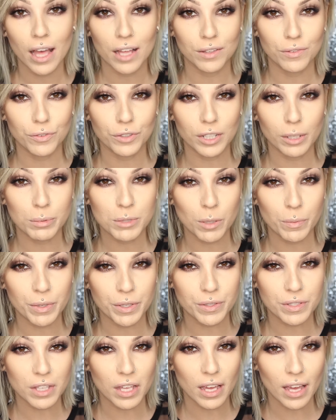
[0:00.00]
And for lips, I'll be
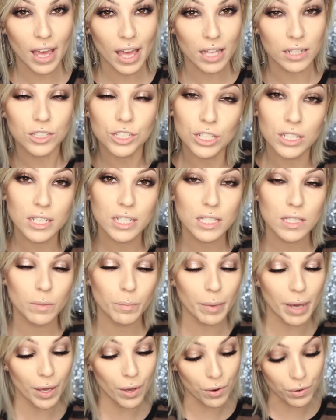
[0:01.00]
using Angelus
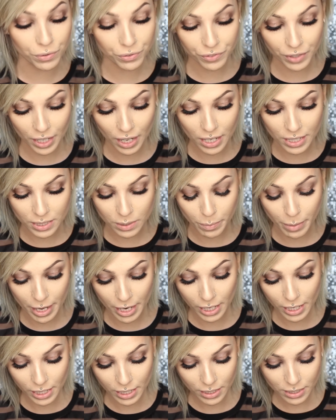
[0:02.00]
by Ofra
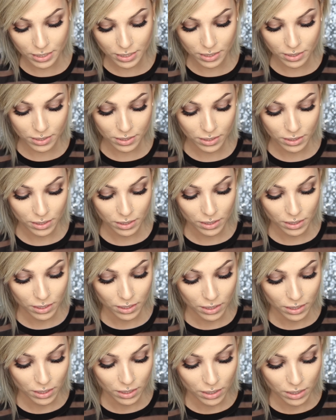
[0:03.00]
Cosmetics.
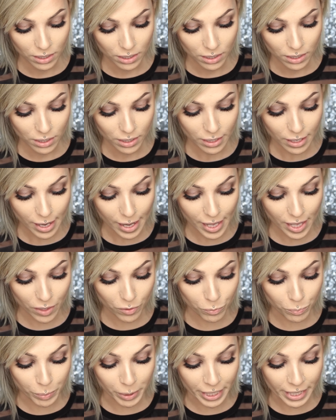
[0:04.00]
I
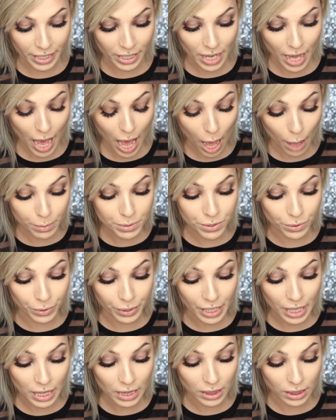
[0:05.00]
have been
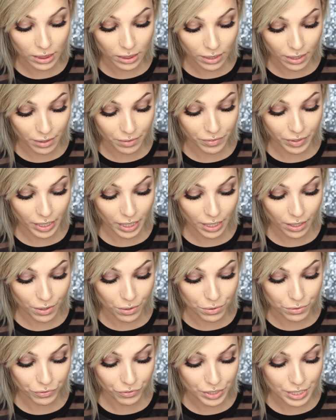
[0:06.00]
absolutely loving
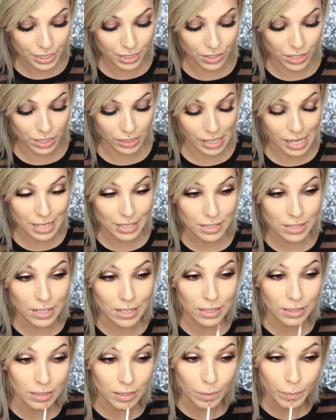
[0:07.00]
Ofra's
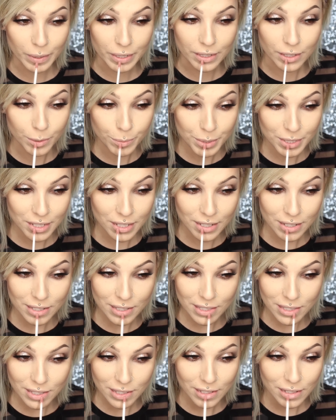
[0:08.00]
long-lasting liquid
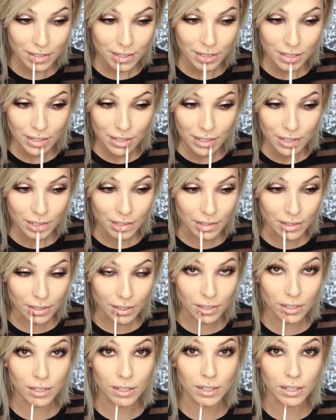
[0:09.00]
lipsticks.
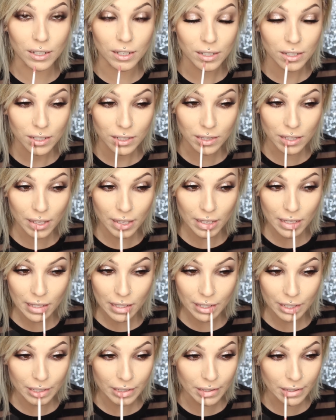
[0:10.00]
Oh,
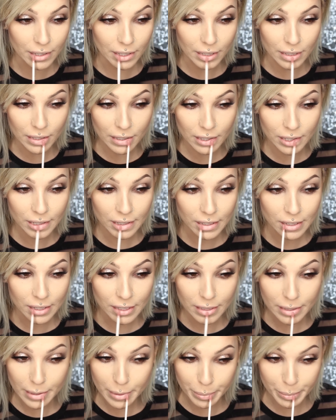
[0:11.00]
they are
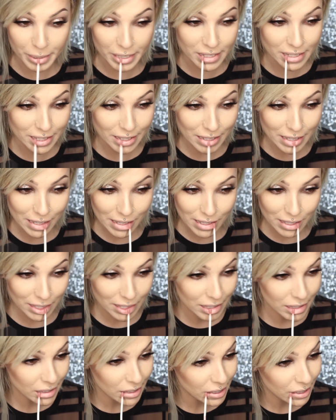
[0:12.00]
amazing.